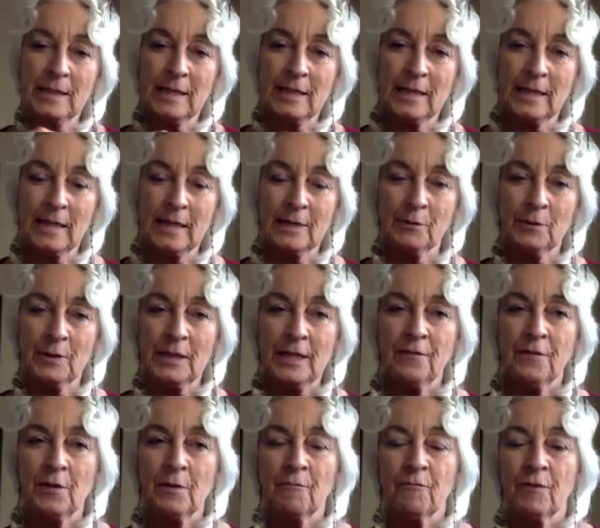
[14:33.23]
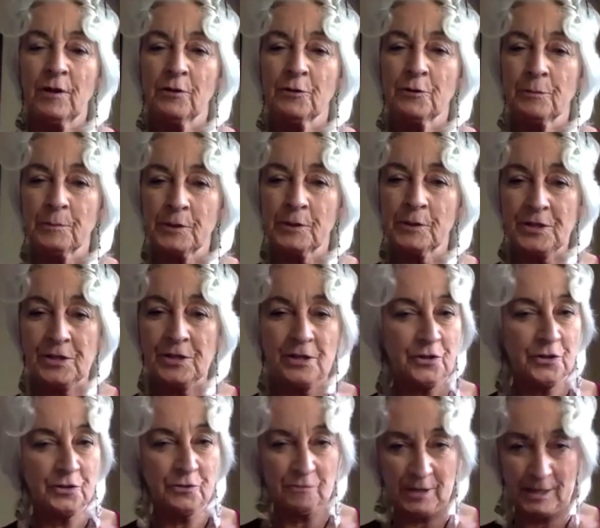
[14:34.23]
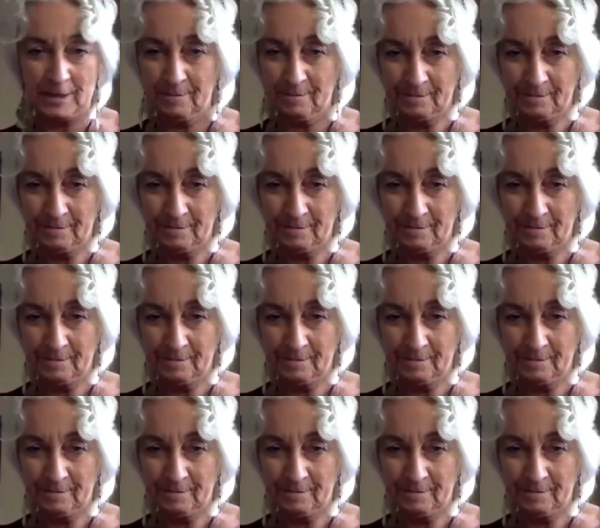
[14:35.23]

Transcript: that will leave them vulnerable to injury.